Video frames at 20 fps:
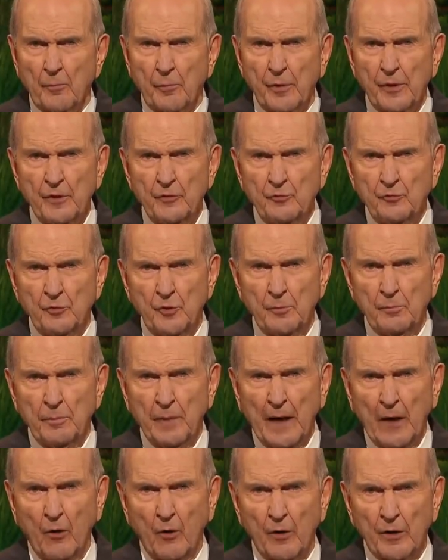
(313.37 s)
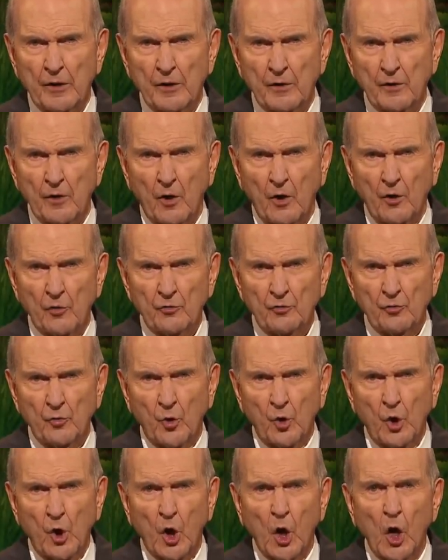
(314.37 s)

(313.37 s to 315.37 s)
Priesthood power can also